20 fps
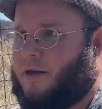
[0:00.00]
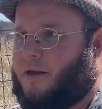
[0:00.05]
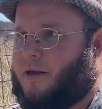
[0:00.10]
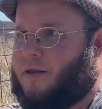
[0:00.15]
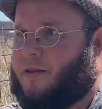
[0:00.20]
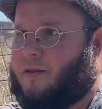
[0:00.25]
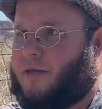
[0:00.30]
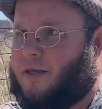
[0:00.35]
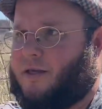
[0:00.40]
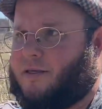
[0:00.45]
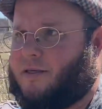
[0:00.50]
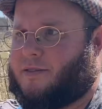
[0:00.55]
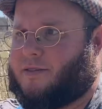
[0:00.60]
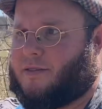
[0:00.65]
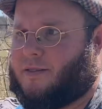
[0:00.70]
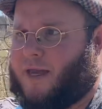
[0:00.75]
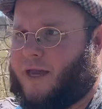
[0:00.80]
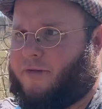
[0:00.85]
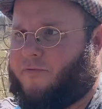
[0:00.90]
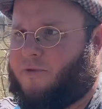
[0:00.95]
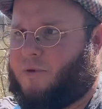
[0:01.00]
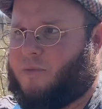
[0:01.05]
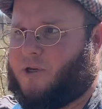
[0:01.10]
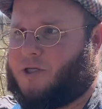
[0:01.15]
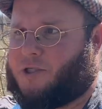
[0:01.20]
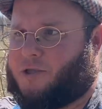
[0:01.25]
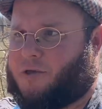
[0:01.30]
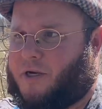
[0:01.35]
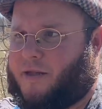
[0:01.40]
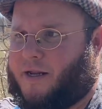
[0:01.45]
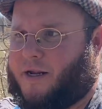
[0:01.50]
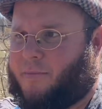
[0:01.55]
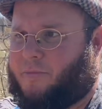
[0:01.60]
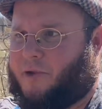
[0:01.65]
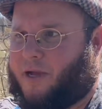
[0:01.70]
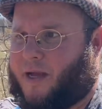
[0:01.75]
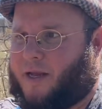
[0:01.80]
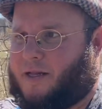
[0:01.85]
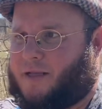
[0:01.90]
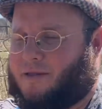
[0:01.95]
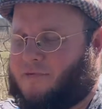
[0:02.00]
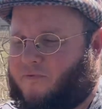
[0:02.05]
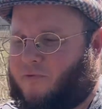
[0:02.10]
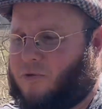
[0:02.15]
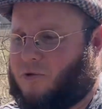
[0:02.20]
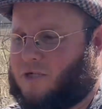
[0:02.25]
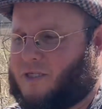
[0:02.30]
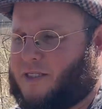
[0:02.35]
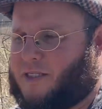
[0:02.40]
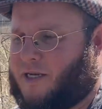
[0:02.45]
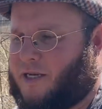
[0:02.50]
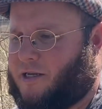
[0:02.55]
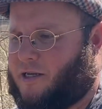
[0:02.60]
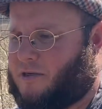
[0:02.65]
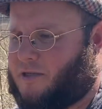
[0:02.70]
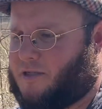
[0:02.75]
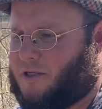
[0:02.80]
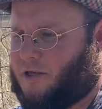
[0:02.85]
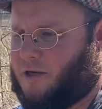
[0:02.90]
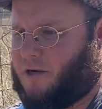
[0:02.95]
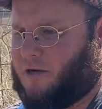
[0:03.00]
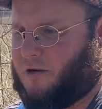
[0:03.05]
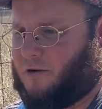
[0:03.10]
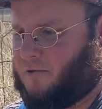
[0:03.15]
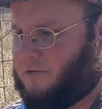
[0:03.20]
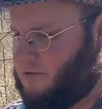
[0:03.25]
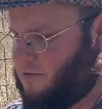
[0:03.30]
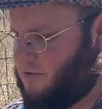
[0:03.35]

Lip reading: And these came from a tree that I planted 14 years ago.